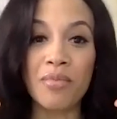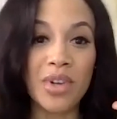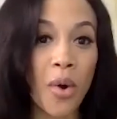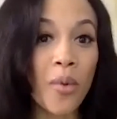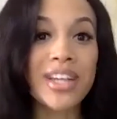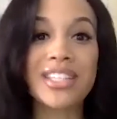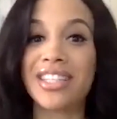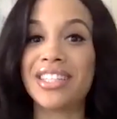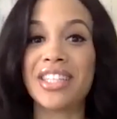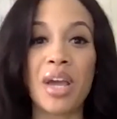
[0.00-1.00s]
going to the
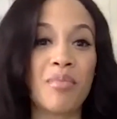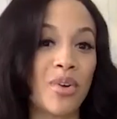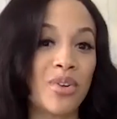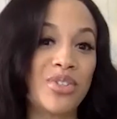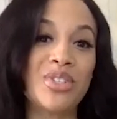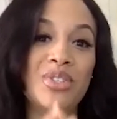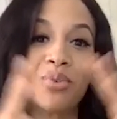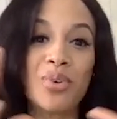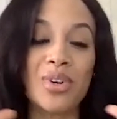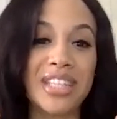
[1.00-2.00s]
same grocery
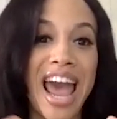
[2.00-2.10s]
stores,